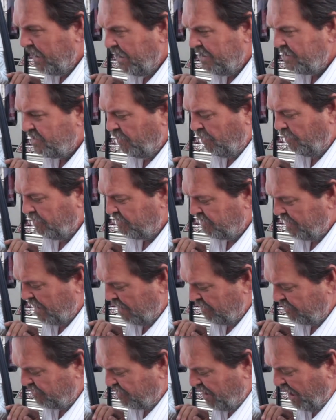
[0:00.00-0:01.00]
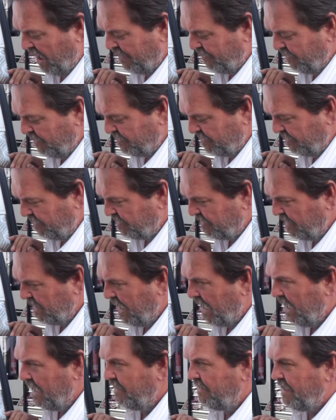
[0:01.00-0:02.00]
It's also stone resistant
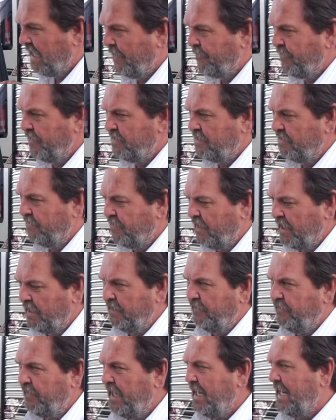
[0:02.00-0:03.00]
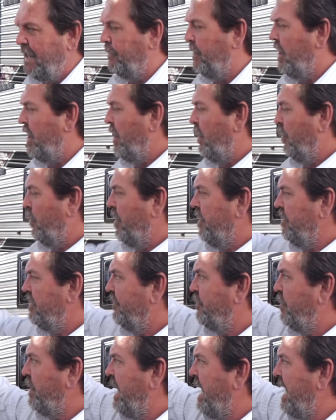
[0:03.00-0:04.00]
and toughens the front of the van up, whereas
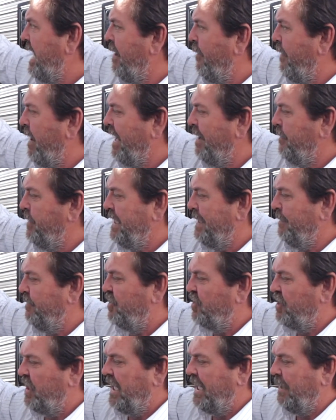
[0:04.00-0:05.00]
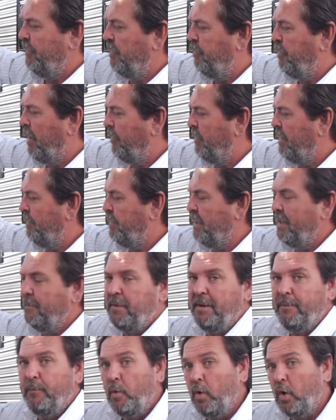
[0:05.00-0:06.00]
if we had our aluminium sheet, it would probably be a
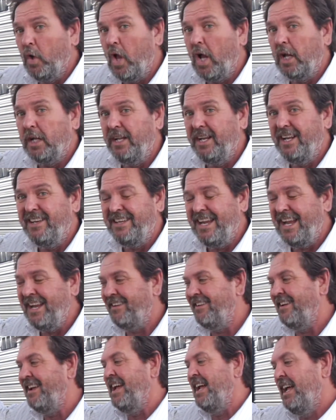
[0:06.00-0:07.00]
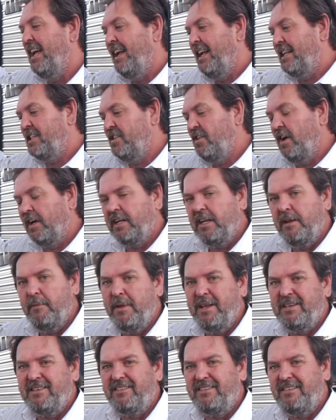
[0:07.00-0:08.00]
bit more likely to dent. It's not going
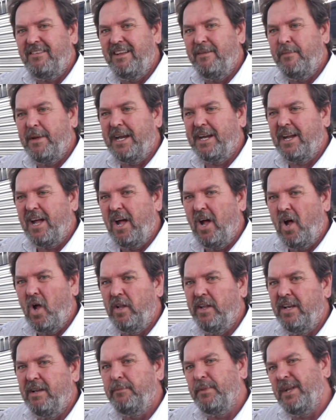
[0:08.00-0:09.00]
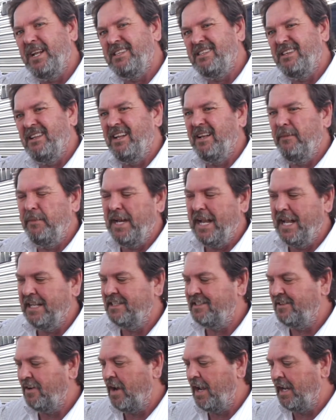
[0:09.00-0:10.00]
to necessarily make a hole in it, but it's a little bit
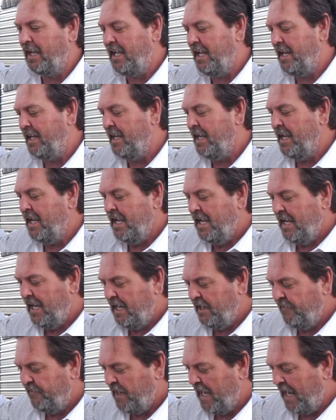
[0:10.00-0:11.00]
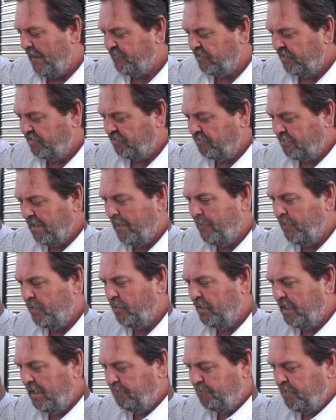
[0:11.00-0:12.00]
unsightly, and if you have to scrub it
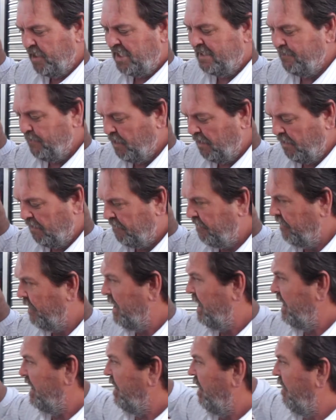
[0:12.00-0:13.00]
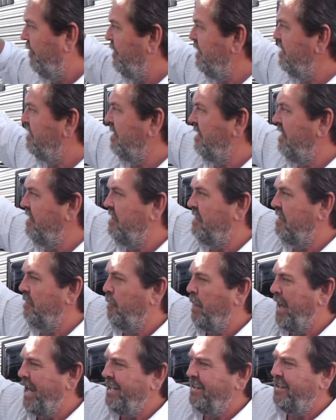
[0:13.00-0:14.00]
or get bitumen off, obviously this is a
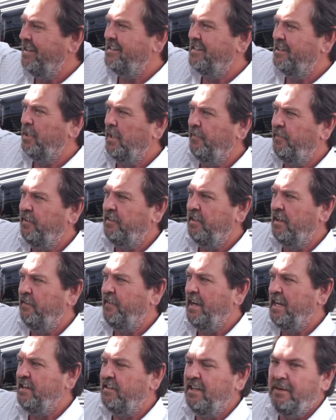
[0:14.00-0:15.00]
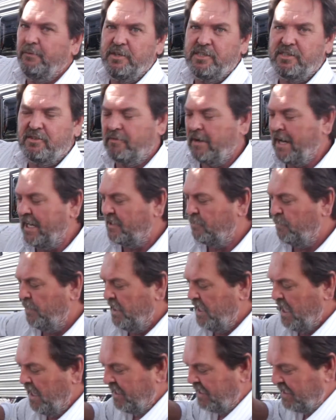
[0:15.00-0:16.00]
painted surface and eventually it would scratch, where
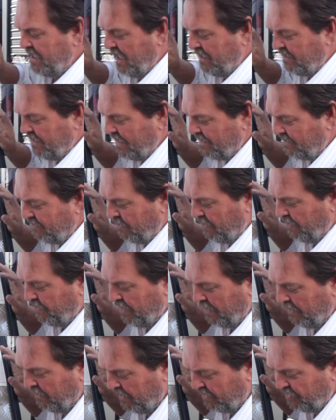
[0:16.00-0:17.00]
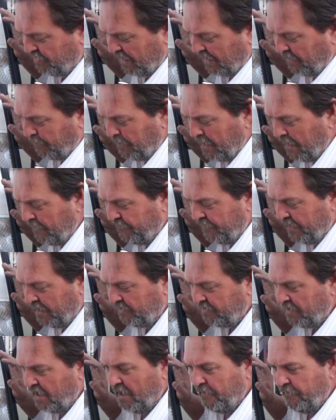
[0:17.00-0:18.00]
you don't get that sort of thing on a checker plate
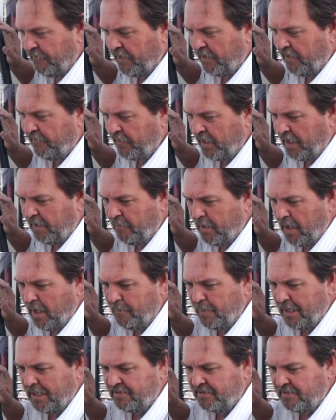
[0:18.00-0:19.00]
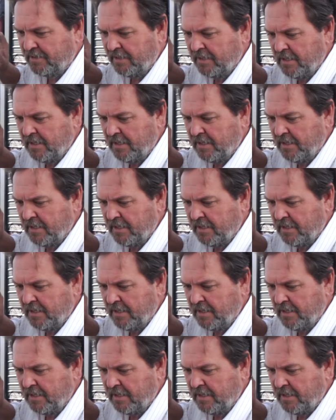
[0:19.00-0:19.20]
finish. Very, very robust.